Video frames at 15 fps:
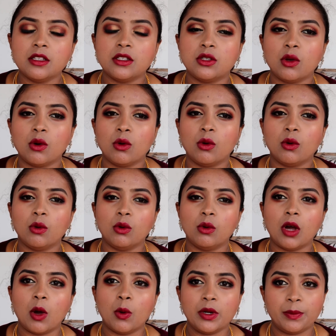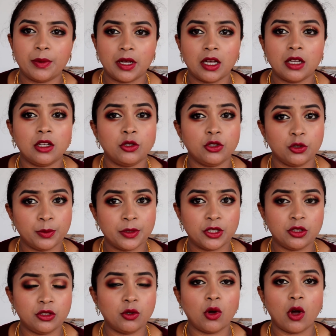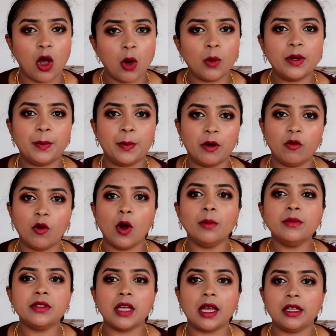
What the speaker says: so how it you must know how it performs.